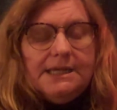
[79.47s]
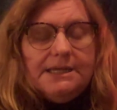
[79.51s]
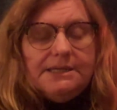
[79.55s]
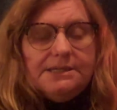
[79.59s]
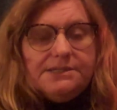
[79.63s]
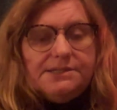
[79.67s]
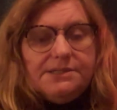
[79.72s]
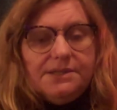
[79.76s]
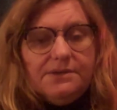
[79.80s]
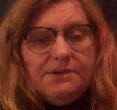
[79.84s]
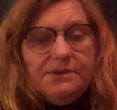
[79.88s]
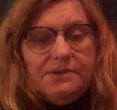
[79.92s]

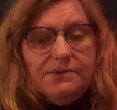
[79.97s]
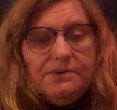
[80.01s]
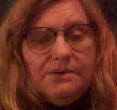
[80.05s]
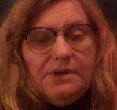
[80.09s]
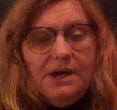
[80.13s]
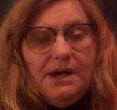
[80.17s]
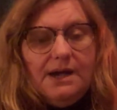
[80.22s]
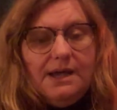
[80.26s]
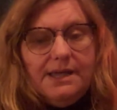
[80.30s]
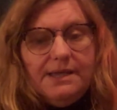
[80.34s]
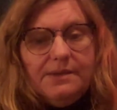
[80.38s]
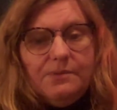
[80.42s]
So
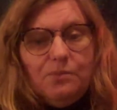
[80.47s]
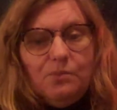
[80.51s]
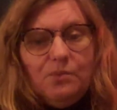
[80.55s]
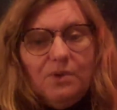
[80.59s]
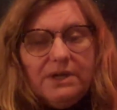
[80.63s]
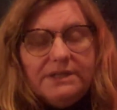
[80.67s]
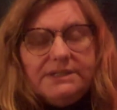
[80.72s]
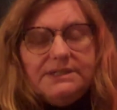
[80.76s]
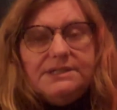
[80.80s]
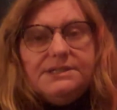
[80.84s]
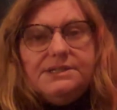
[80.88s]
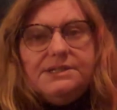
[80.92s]
I
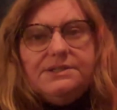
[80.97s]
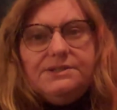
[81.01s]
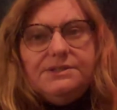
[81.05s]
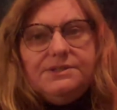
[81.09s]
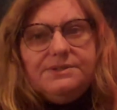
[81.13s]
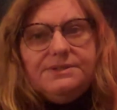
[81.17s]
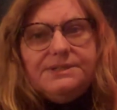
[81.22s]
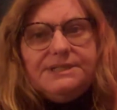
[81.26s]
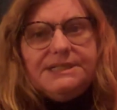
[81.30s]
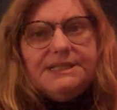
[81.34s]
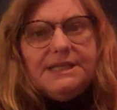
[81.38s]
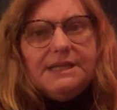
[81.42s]
wanted to
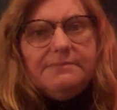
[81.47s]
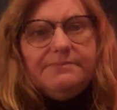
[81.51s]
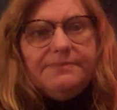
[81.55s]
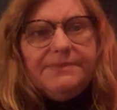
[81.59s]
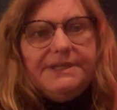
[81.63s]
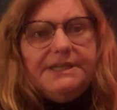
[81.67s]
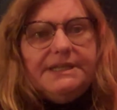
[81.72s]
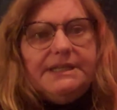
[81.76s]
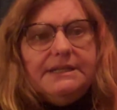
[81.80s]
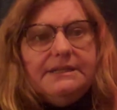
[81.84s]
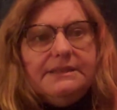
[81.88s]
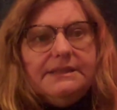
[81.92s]
do
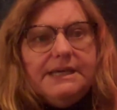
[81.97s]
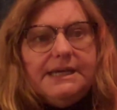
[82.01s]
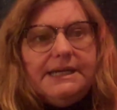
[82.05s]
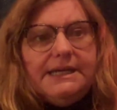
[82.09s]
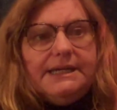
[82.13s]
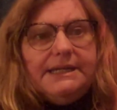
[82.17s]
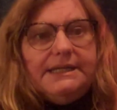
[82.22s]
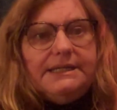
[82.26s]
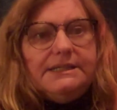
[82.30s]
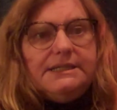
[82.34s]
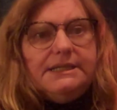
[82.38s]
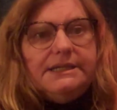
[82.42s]
something
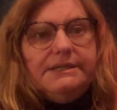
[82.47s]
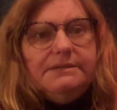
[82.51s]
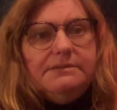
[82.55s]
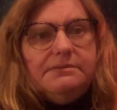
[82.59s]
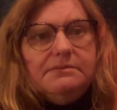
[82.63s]
that